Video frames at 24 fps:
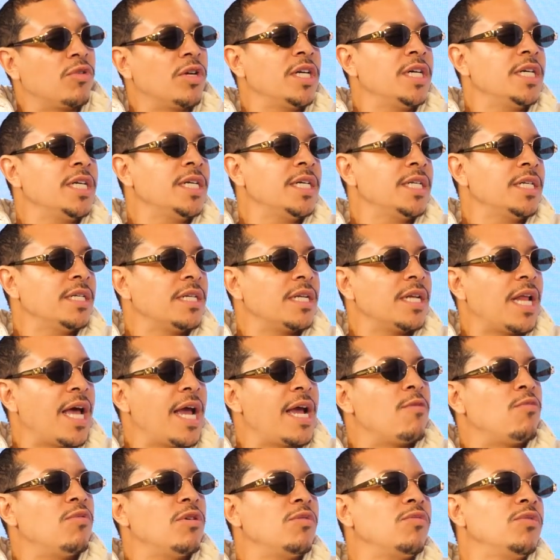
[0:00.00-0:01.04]
run.
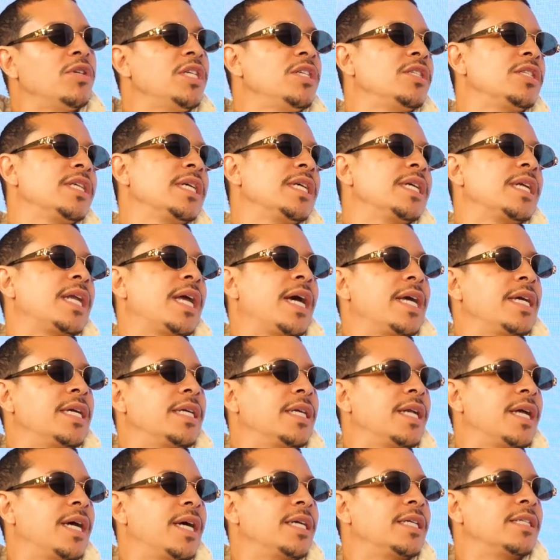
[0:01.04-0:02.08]
Like what do you think?
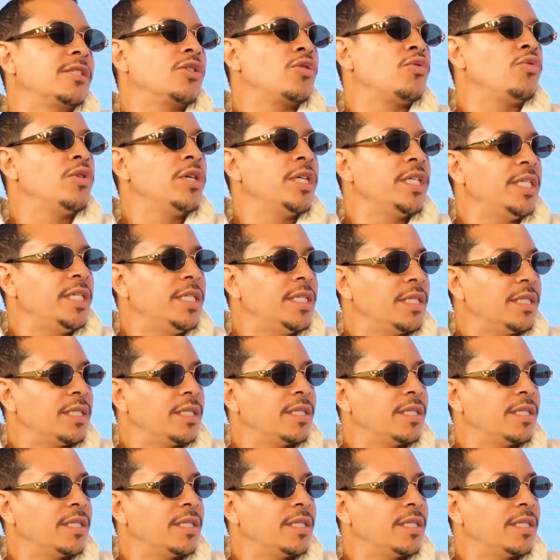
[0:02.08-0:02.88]
Like 20?